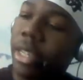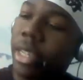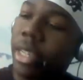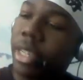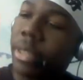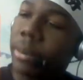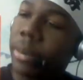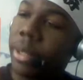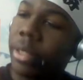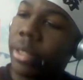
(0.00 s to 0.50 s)
it
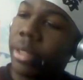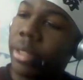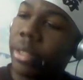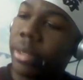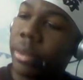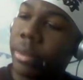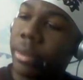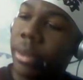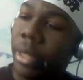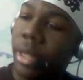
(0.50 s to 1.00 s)
explains to
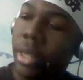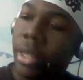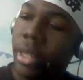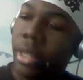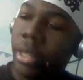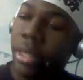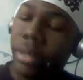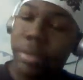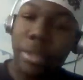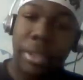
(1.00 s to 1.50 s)
you
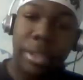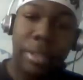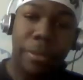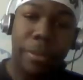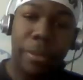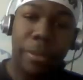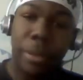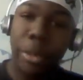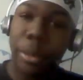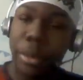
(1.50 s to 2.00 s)
different
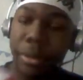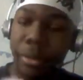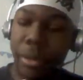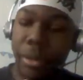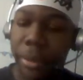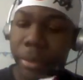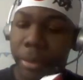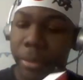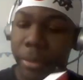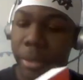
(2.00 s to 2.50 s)
forms of
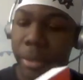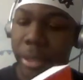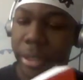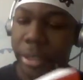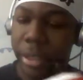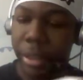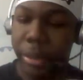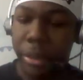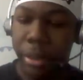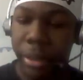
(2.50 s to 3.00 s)
verbs. For
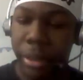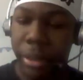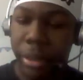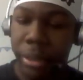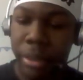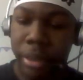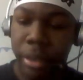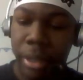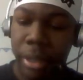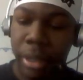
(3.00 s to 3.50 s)

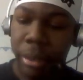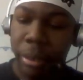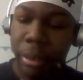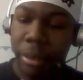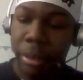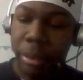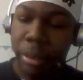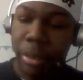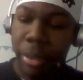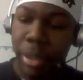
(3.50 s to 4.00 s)
example,
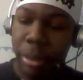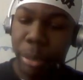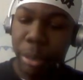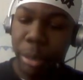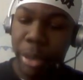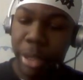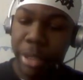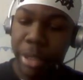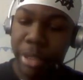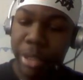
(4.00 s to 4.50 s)

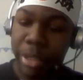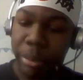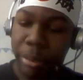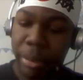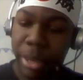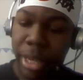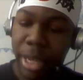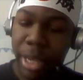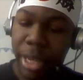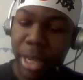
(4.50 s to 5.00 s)

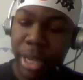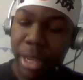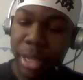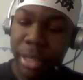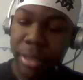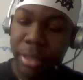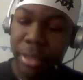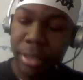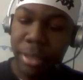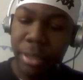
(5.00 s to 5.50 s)
present,
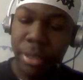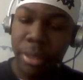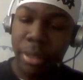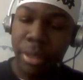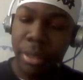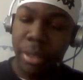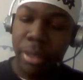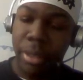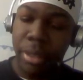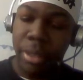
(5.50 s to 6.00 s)
past,
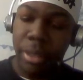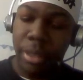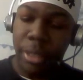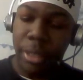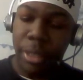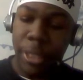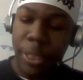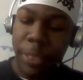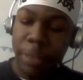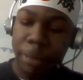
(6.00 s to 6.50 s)

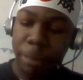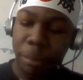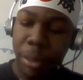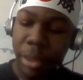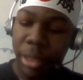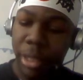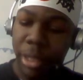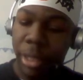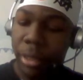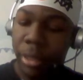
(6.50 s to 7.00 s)

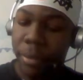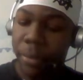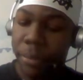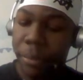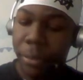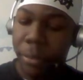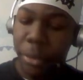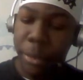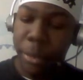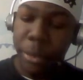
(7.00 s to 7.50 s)
plain,
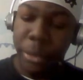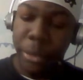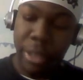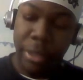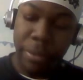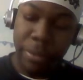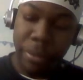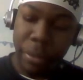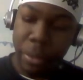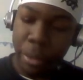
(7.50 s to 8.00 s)
formal,
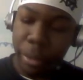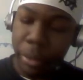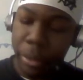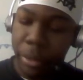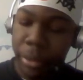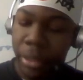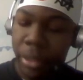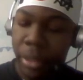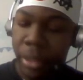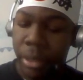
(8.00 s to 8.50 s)

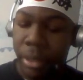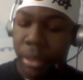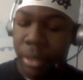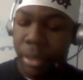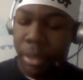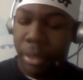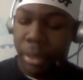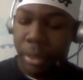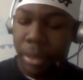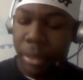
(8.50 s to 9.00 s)
informal.
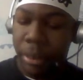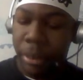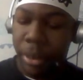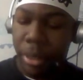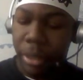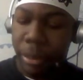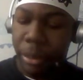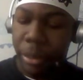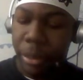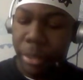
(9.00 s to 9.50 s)
Talks
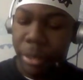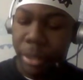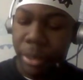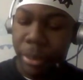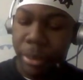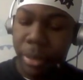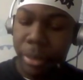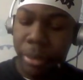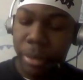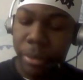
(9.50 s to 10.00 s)
about
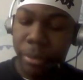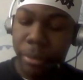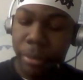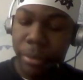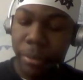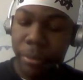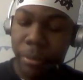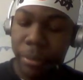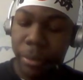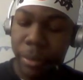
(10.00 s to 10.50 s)
presumptive,
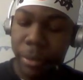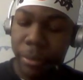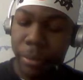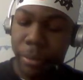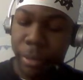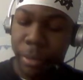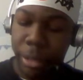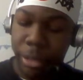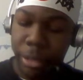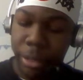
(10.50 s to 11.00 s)

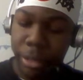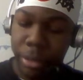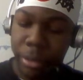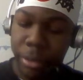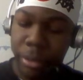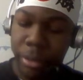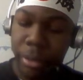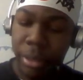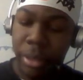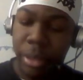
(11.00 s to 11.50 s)

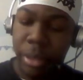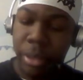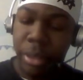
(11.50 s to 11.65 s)
volitional.